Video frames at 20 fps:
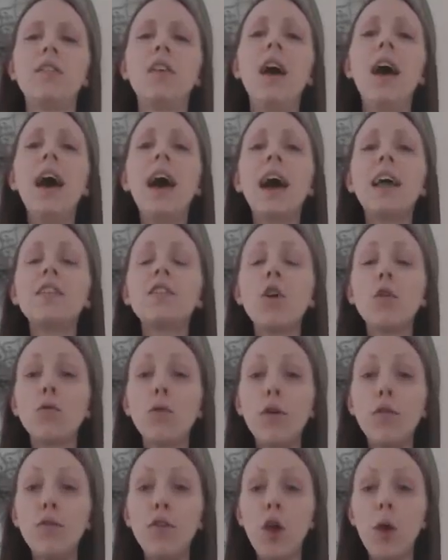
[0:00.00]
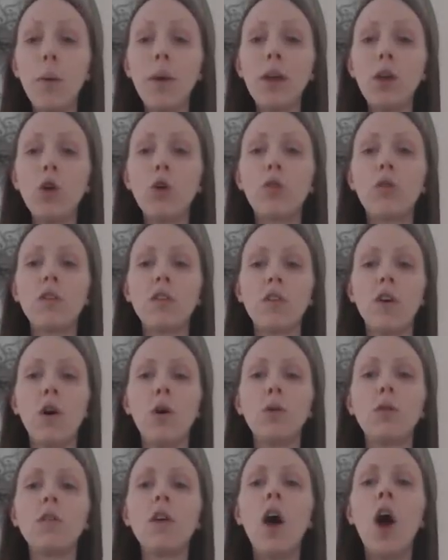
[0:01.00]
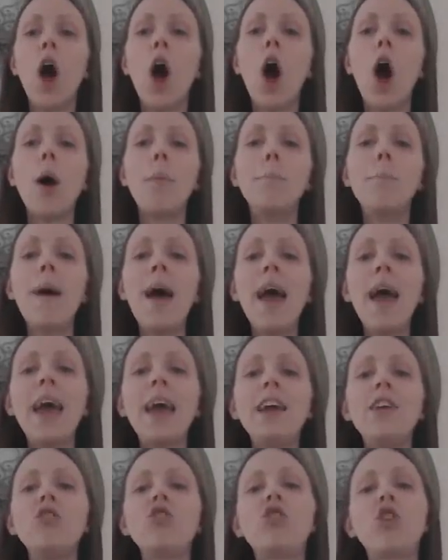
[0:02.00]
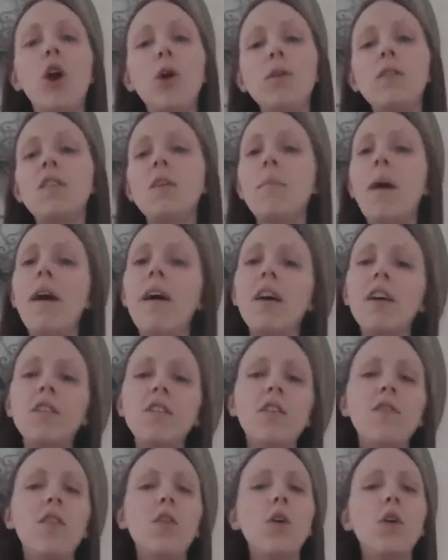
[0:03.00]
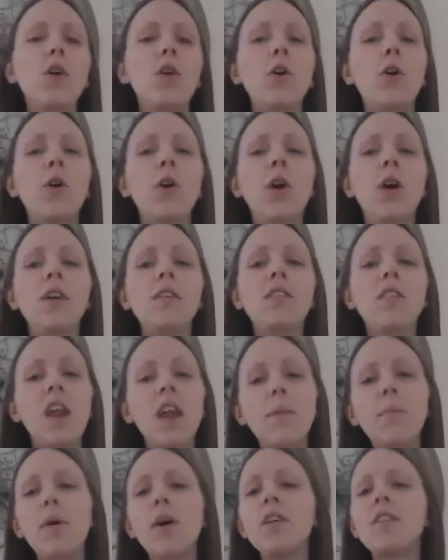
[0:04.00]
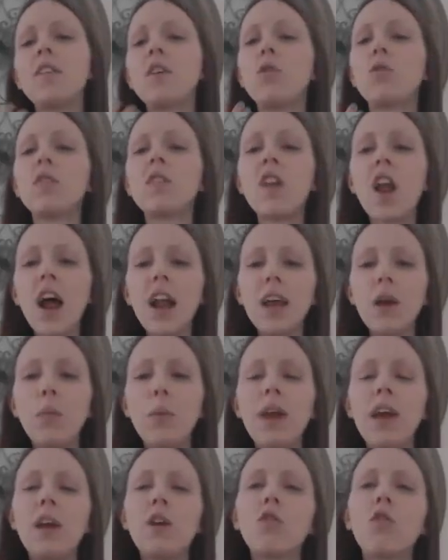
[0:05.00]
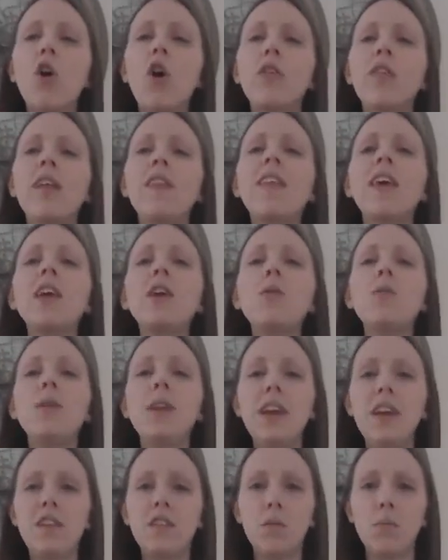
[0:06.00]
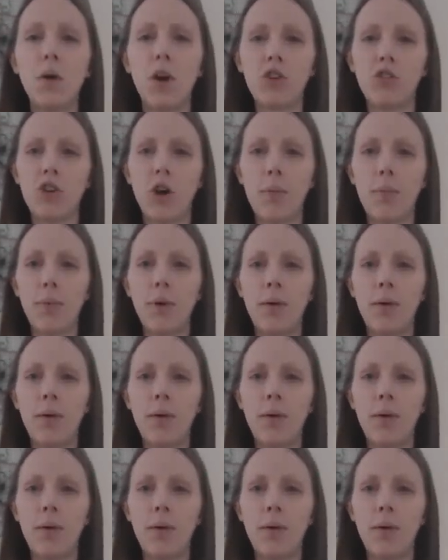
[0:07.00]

And so reviewing your results may show some areas of the syllabus that you're slightly weaker on that you need to brush up on.